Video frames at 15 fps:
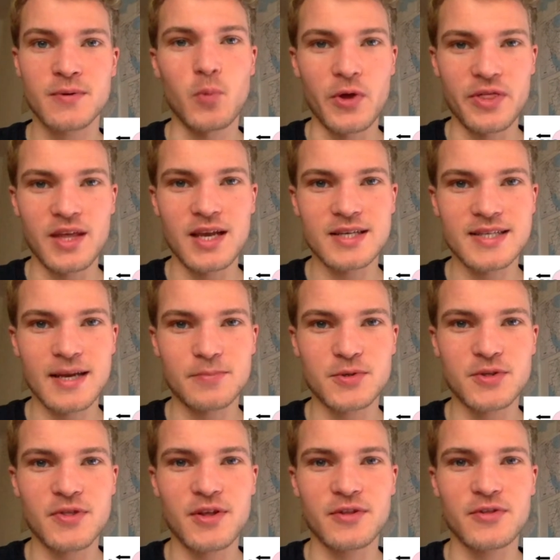with the
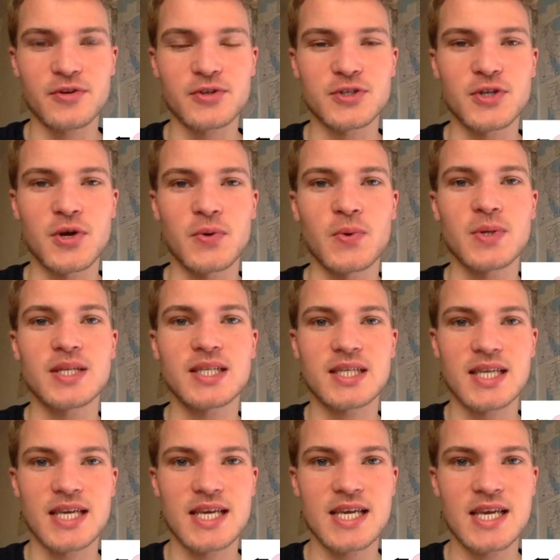exception that there's no
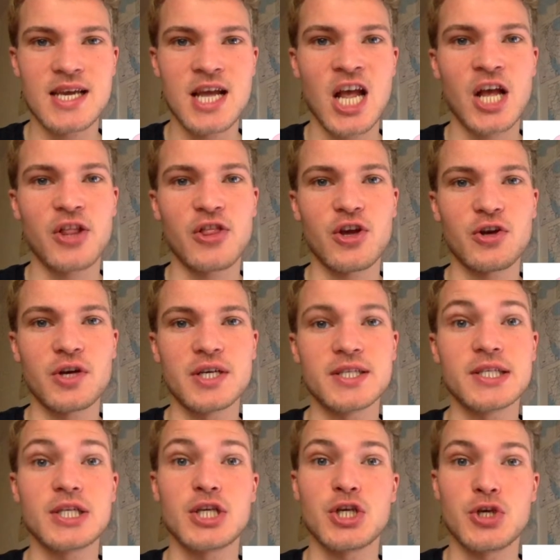T, there
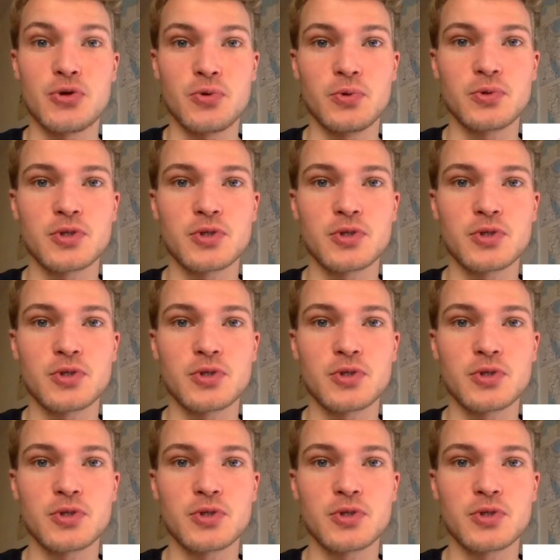is U.